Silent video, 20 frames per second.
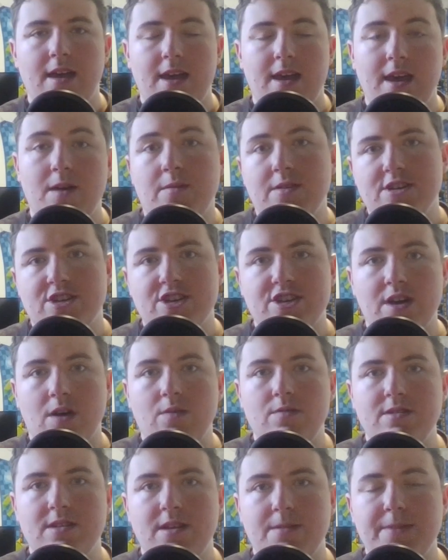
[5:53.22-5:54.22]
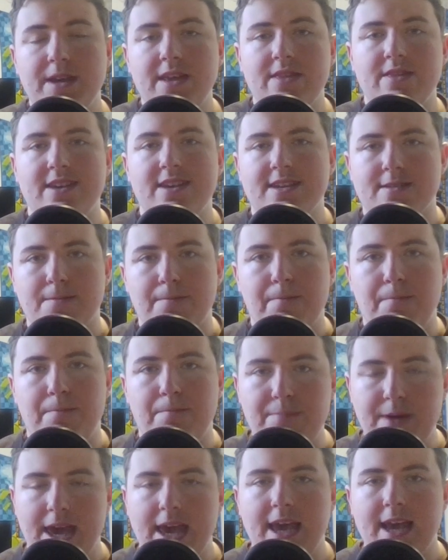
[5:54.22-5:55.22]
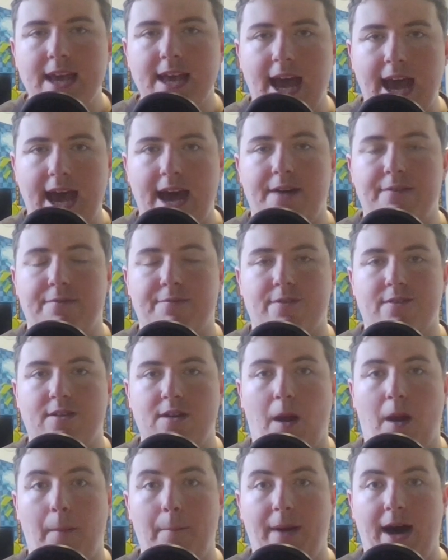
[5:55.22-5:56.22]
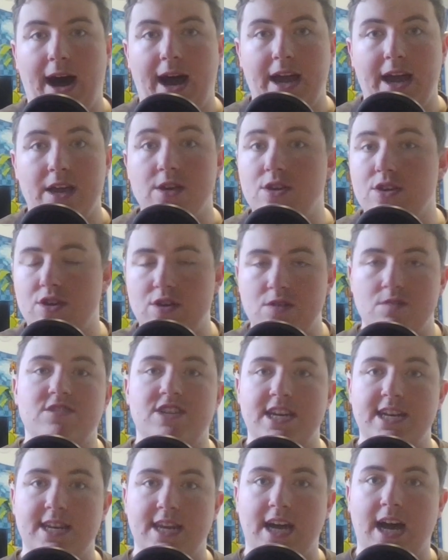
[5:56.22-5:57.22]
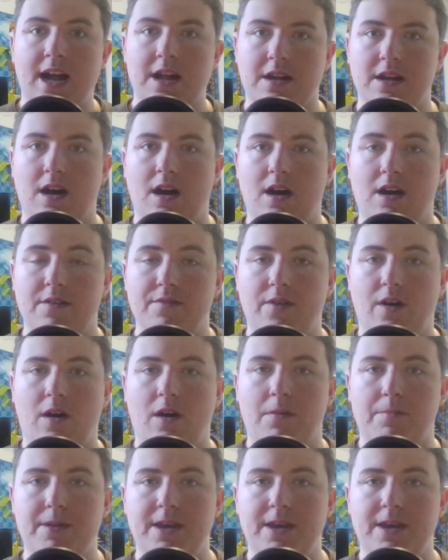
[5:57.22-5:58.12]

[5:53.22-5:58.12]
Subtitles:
It was shown to be this big effort by Yuji Naka, of all